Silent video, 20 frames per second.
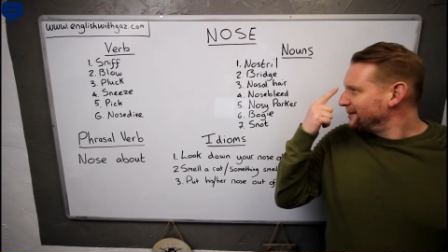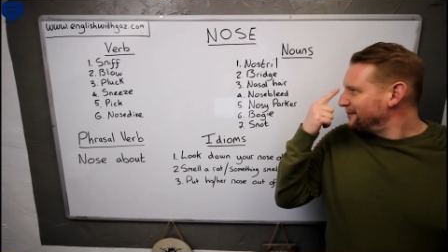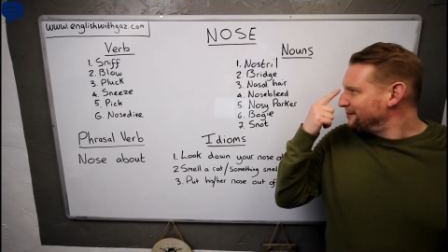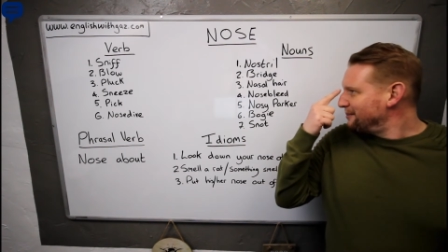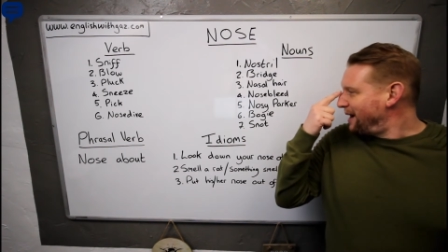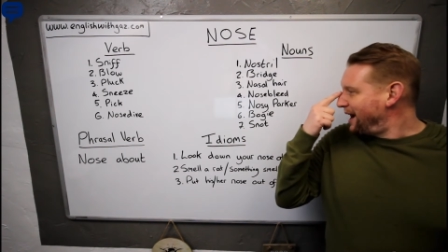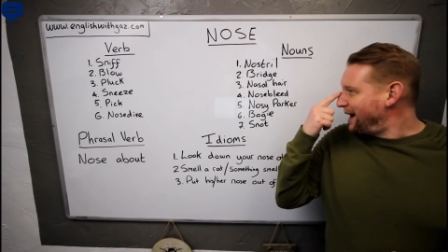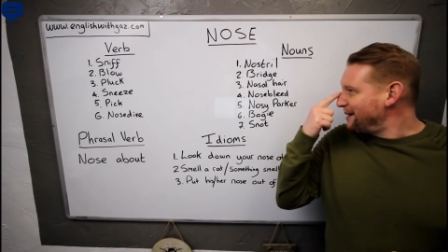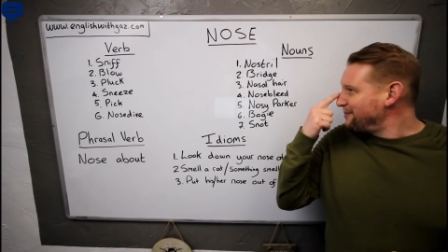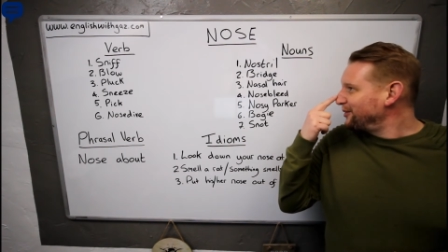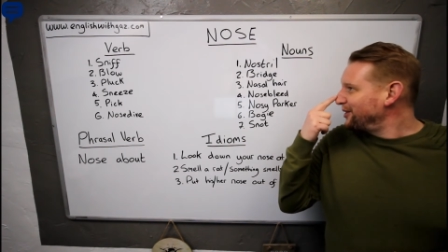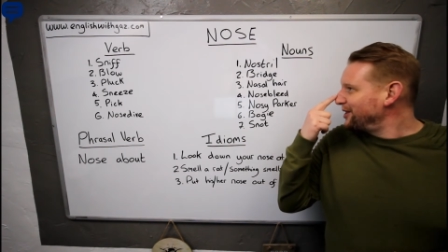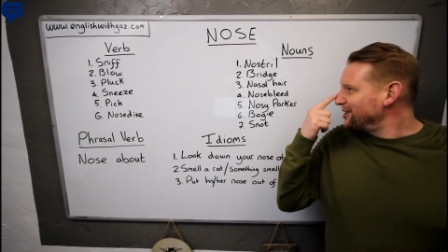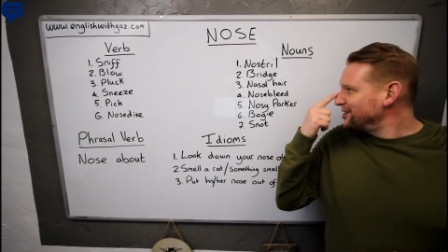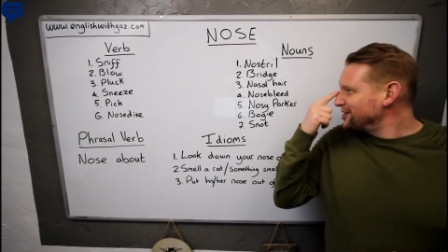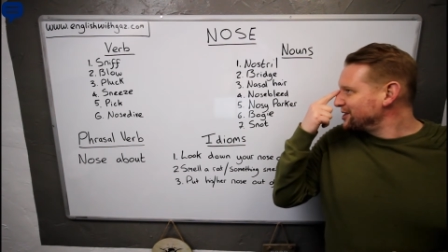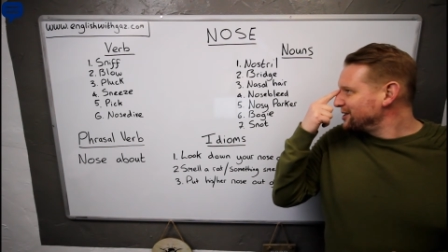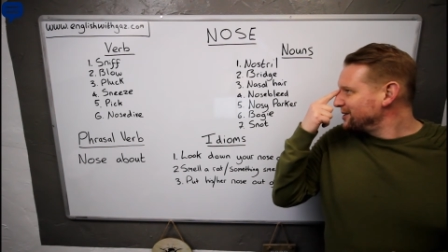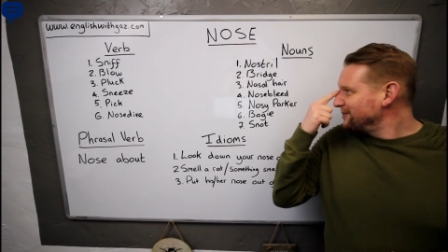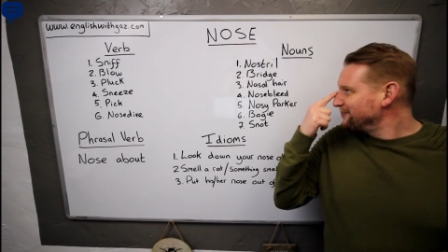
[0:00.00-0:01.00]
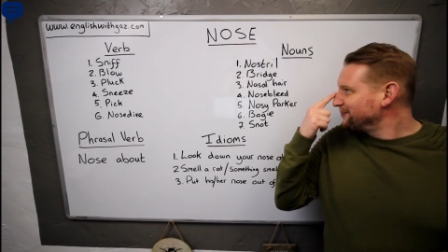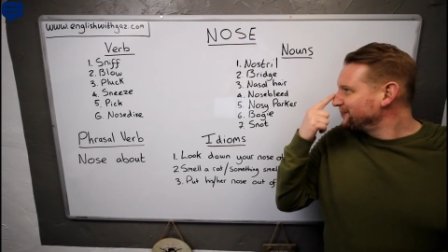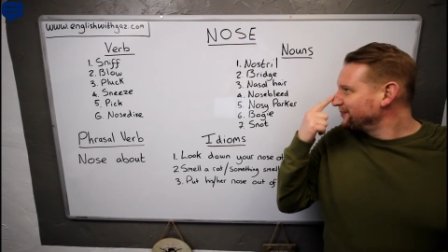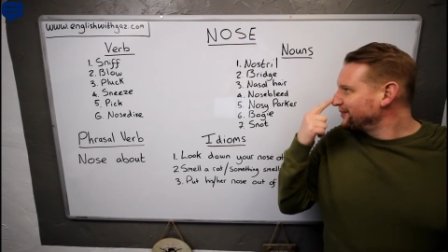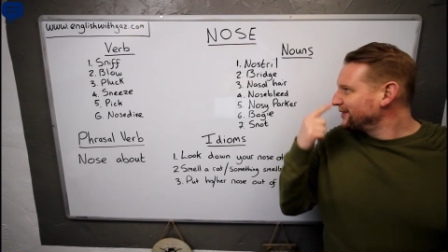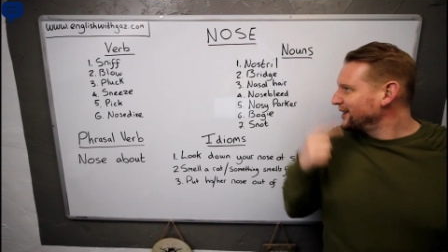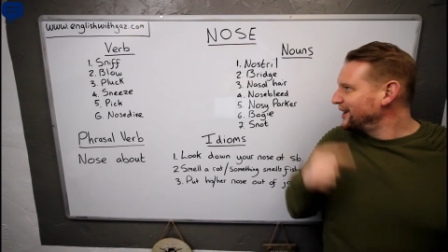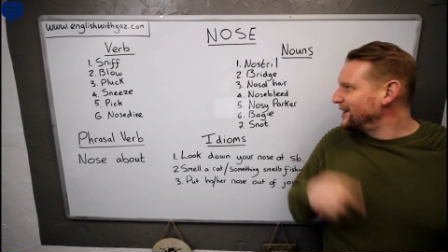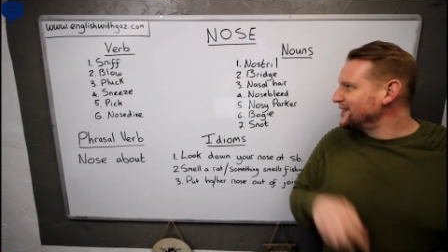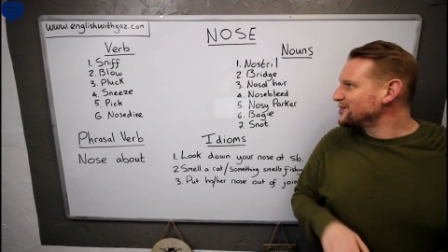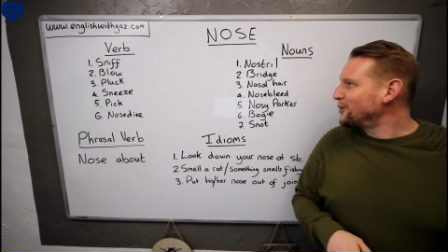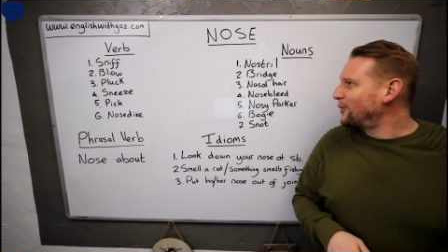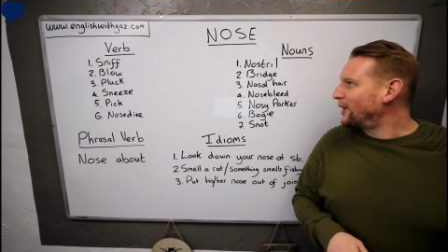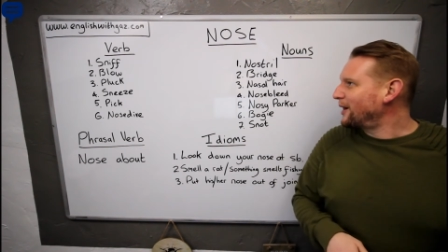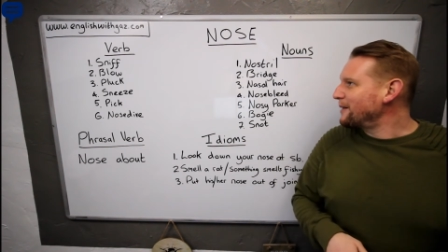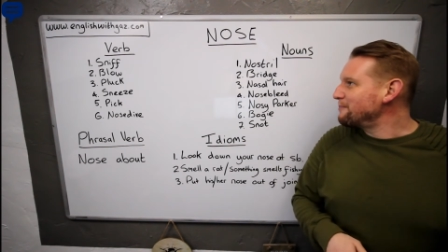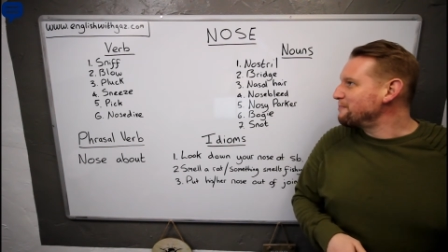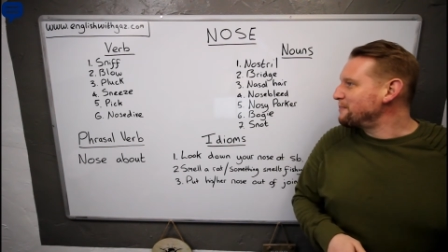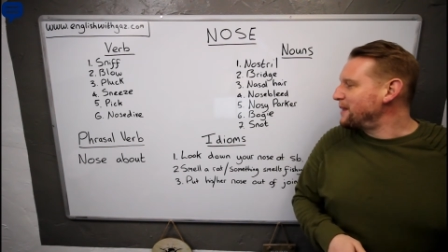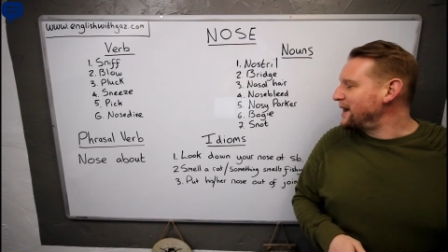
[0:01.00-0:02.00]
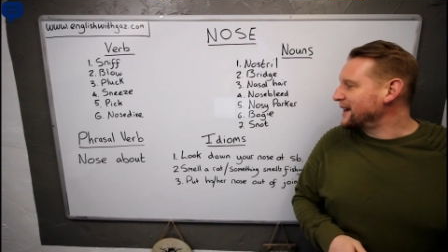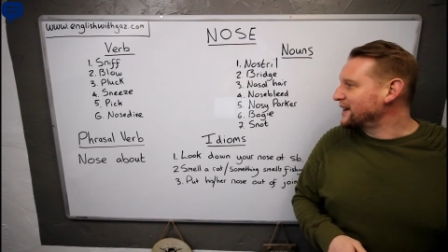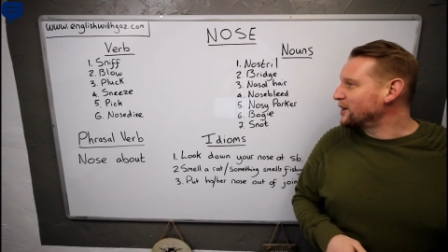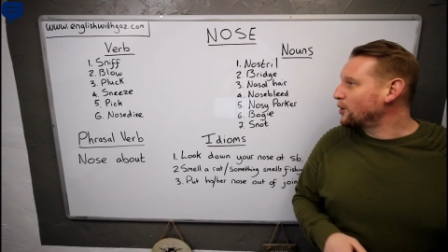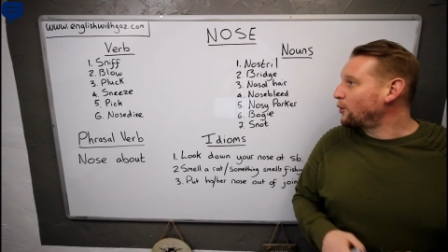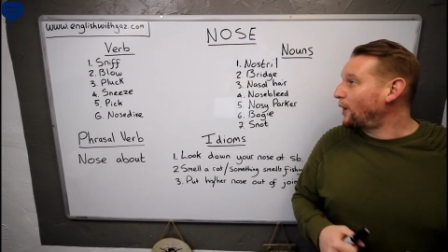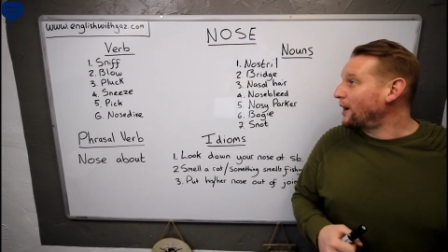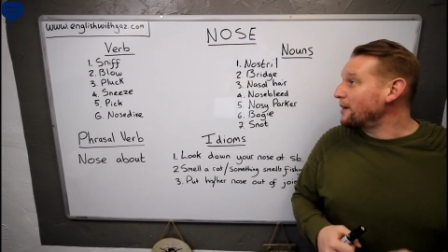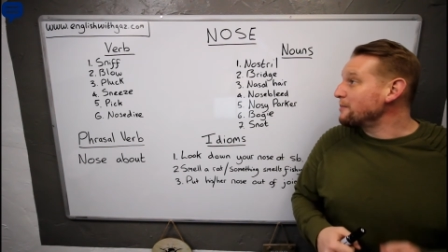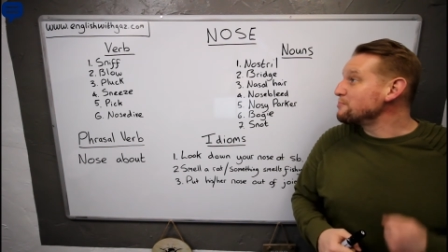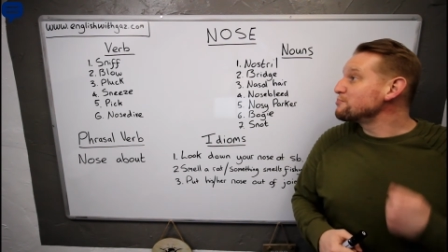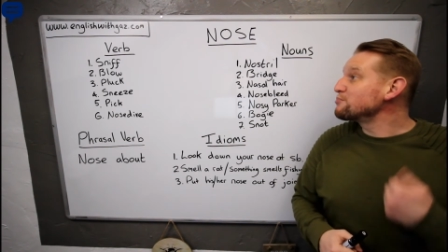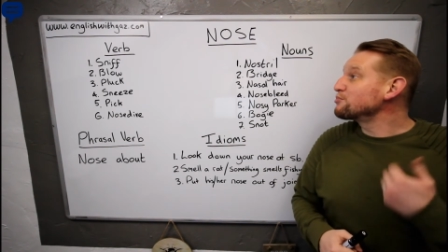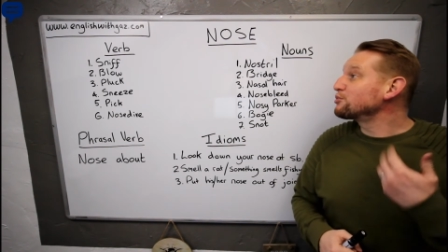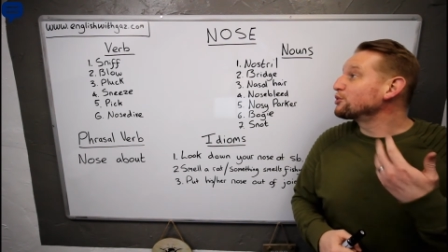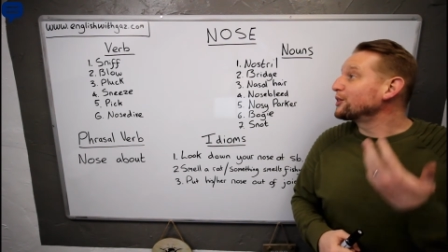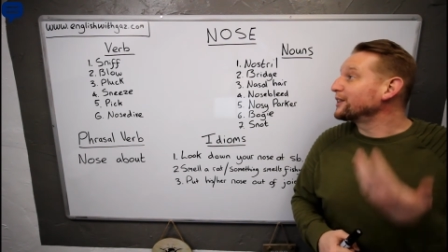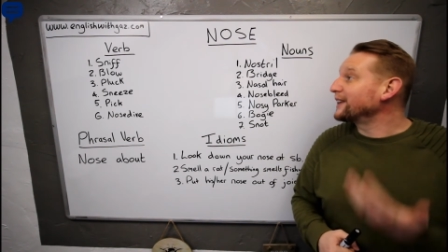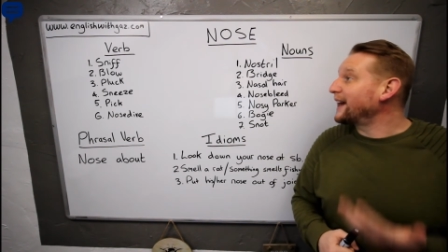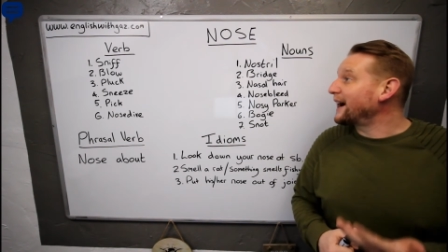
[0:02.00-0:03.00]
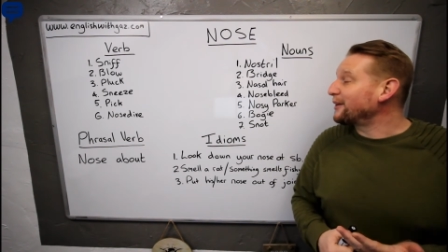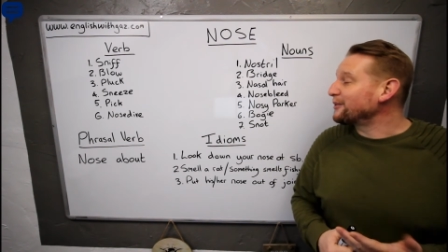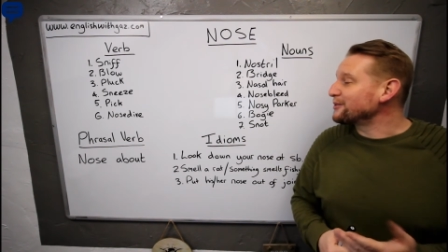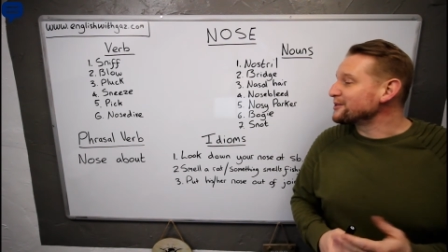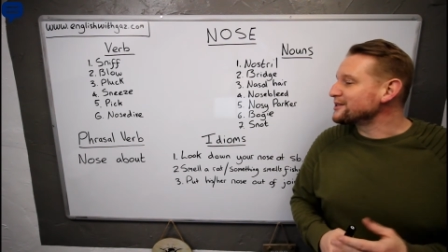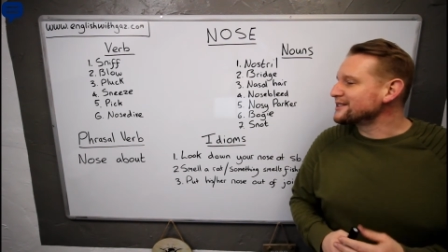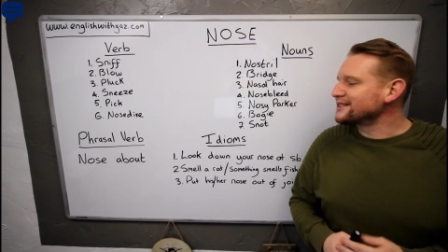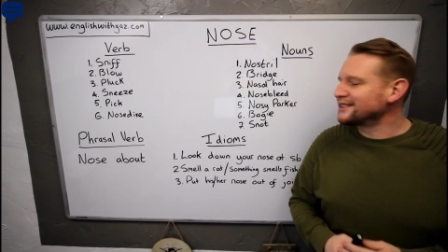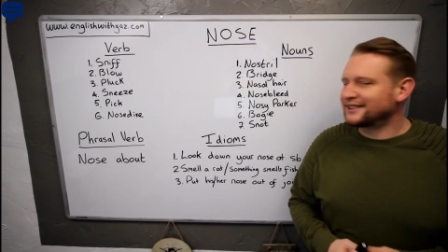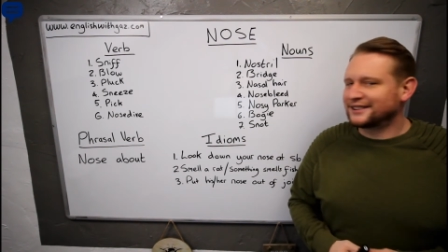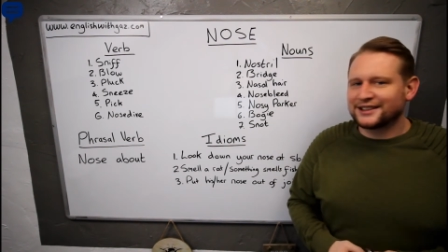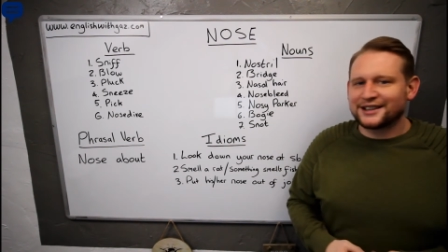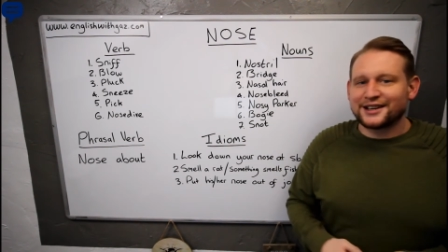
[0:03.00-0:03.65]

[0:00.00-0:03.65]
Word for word: My bridge is quite big, quite pronounced.